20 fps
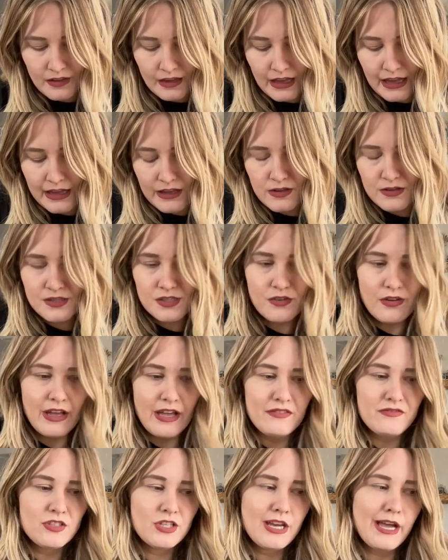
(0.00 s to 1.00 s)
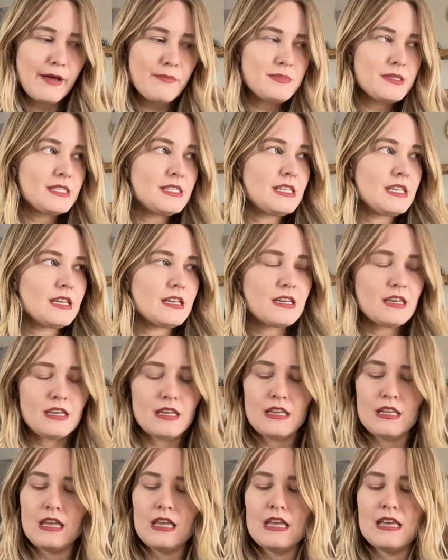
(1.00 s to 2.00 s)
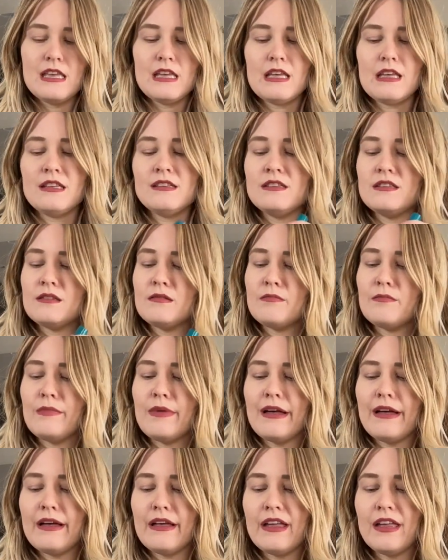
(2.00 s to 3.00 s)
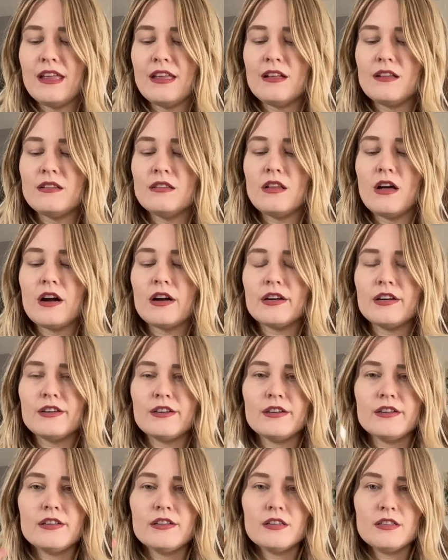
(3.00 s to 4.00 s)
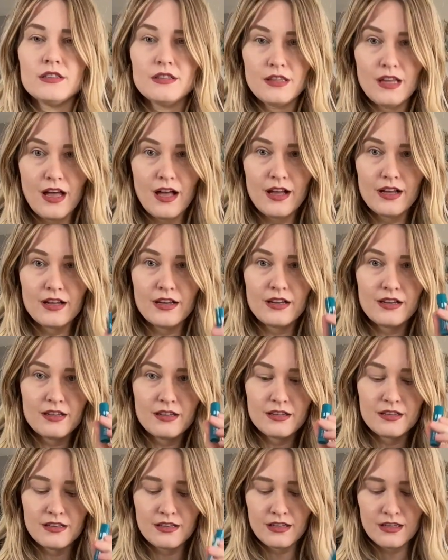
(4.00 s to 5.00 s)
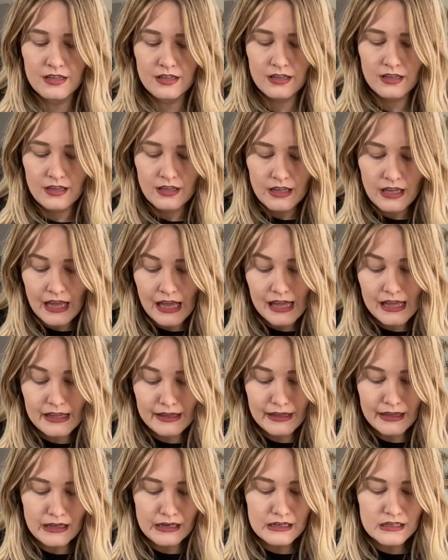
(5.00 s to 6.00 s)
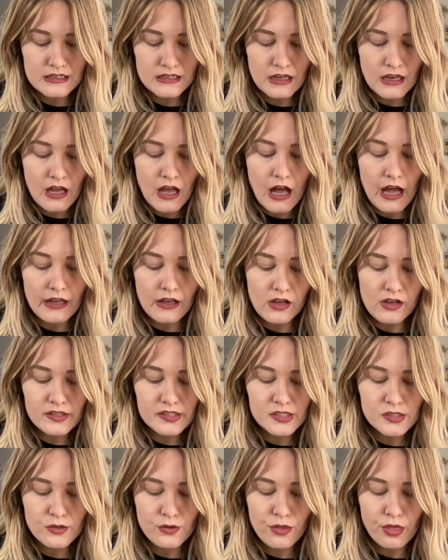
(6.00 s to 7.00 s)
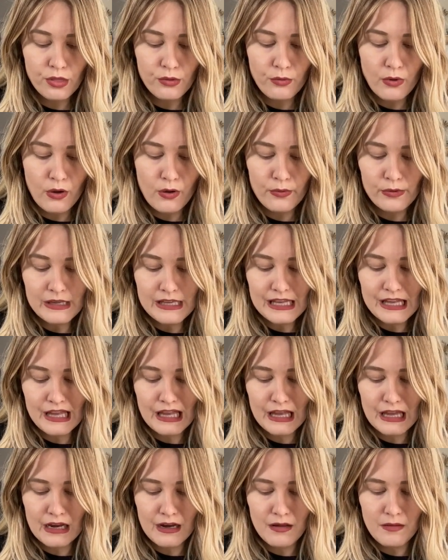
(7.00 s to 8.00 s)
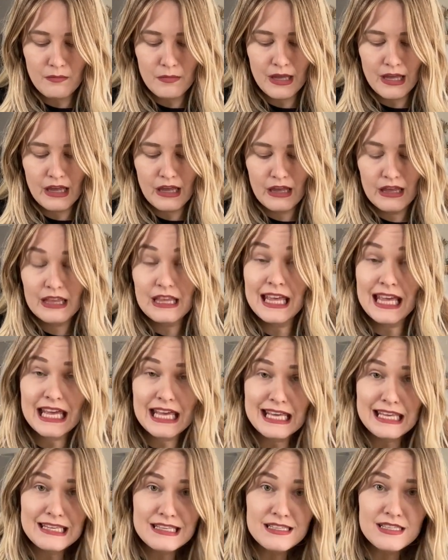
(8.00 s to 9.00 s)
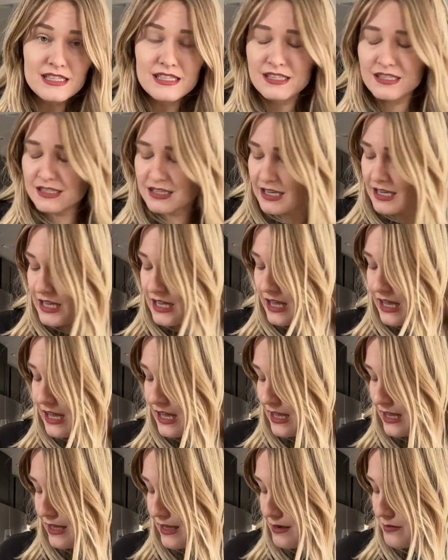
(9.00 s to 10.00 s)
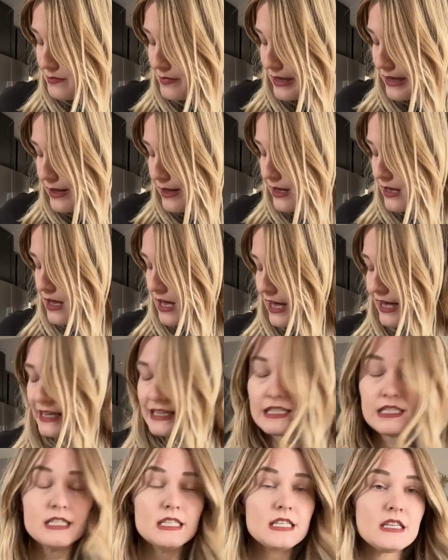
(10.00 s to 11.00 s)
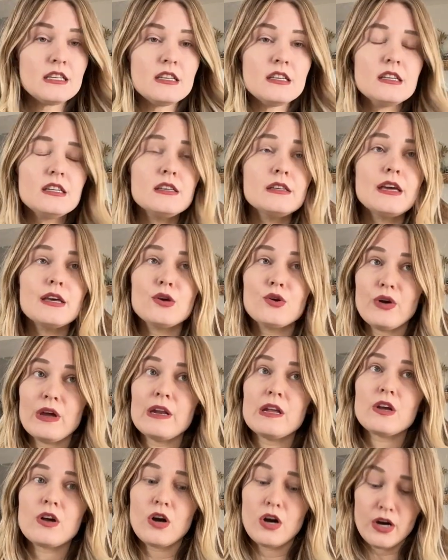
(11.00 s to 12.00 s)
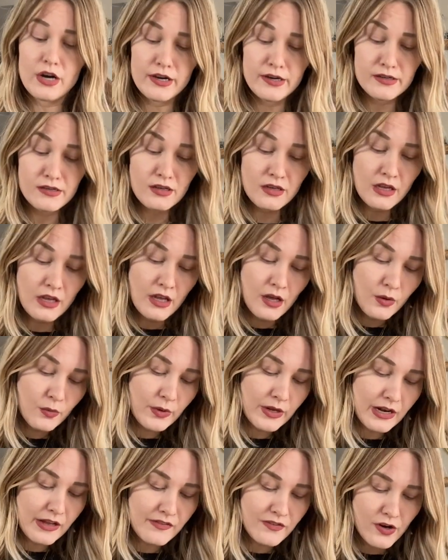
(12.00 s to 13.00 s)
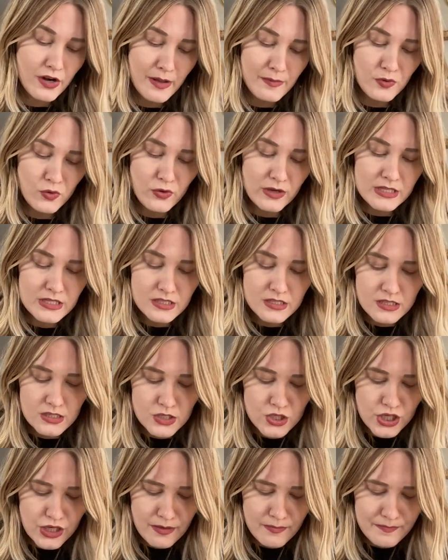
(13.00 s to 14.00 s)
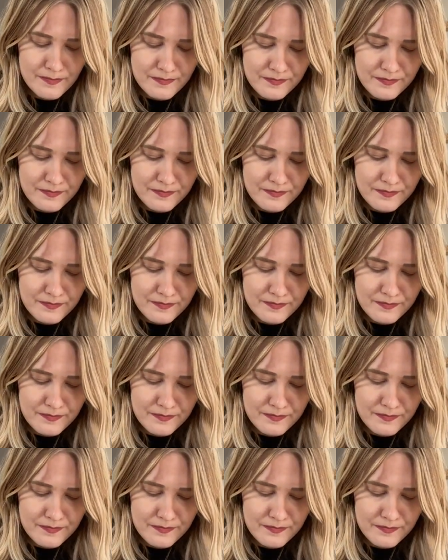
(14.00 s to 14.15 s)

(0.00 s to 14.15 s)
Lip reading: I also have chapstick and my locker lock. And I also throw in my keys and my ID and credit card whenever I'm going to the gym.